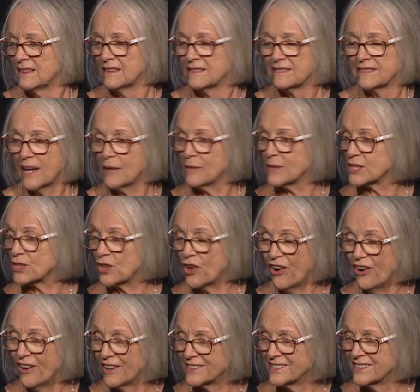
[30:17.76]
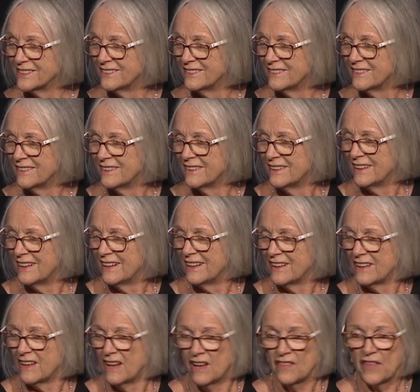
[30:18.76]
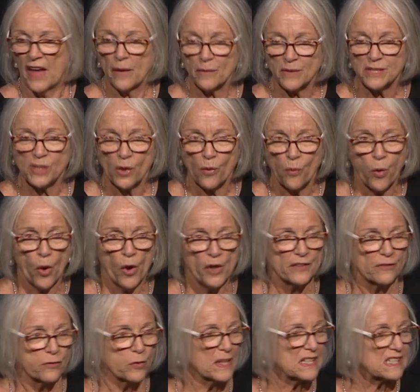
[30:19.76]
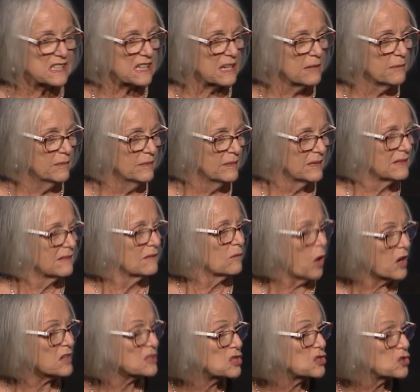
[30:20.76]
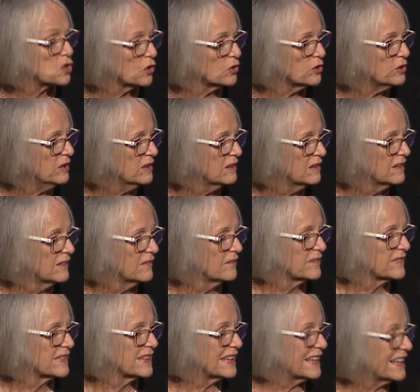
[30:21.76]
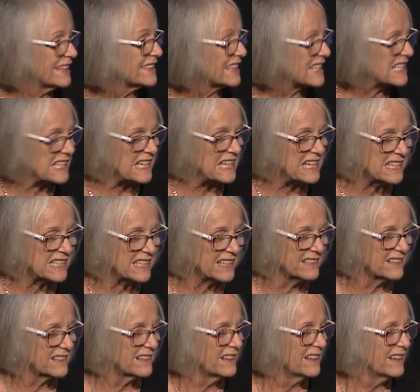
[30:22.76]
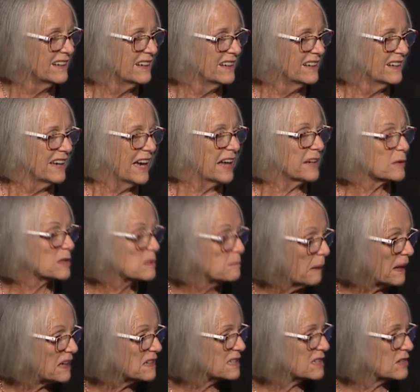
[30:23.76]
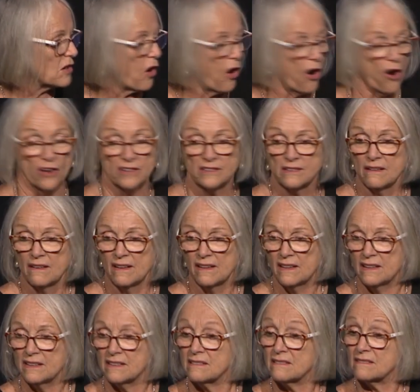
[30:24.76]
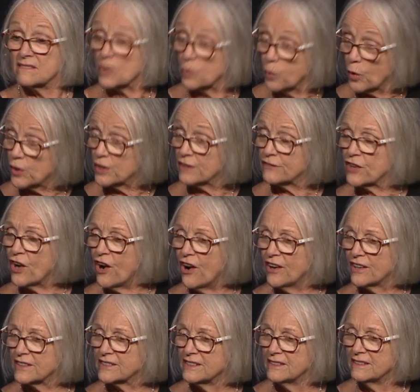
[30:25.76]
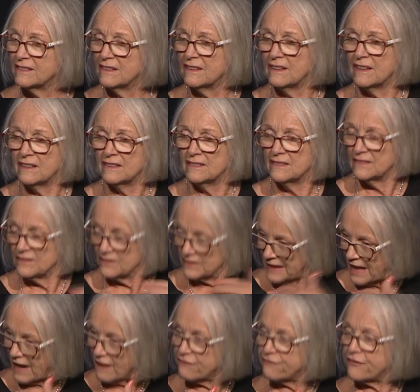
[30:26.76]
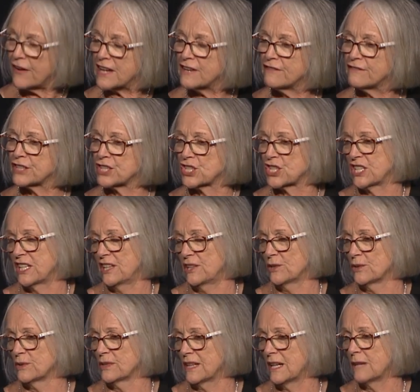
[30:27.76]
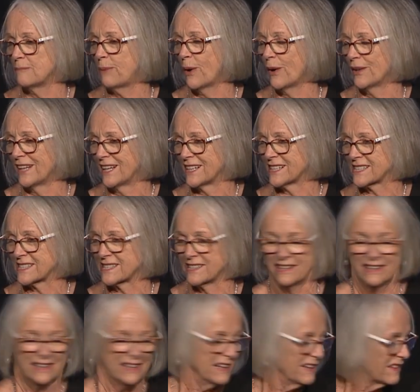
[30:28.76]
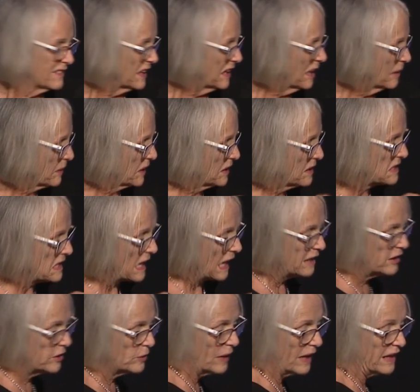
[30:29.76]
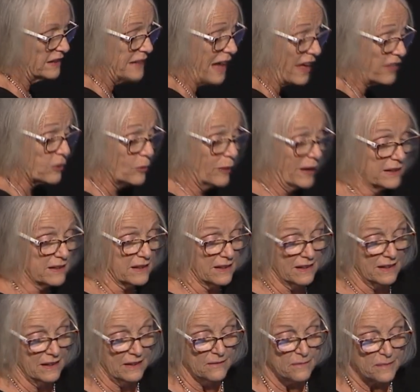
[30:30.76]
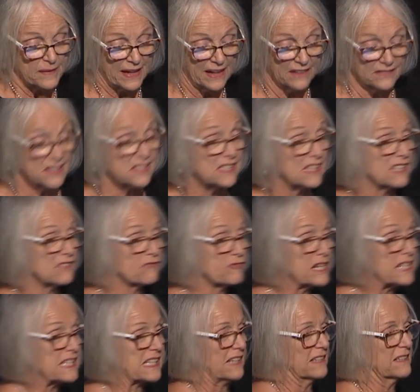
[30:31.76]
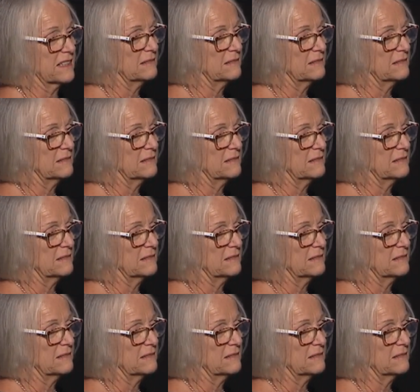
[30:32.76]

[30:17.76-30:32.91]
That was God. That was a word of wisdom what to do in the season. And it was based on the Word of God, our favor shield upon us. Then I'm going to tell you another one, and this is recent.